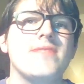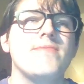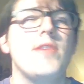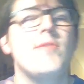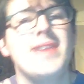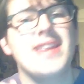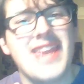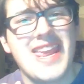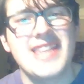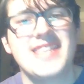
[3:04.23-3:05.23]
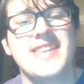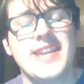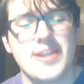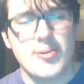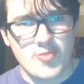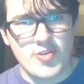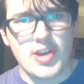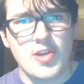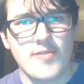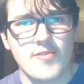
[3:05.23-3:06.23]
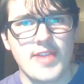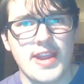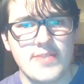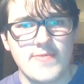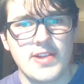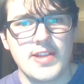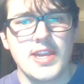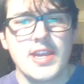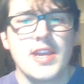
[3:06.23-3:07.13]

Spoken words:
an instant upgrade over Ryan Quigley.